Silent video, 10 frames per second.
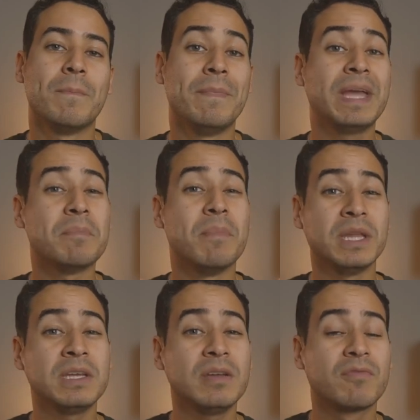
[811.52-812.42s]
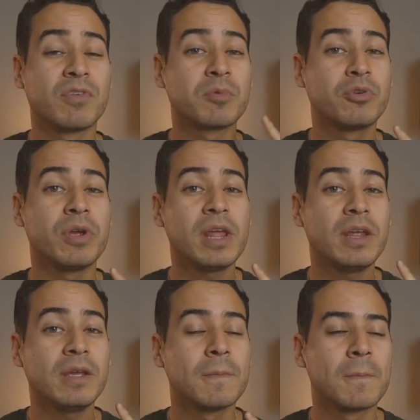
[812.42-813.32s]
make money from
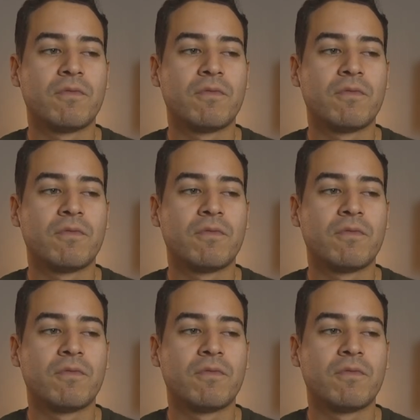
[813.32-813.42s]
creating,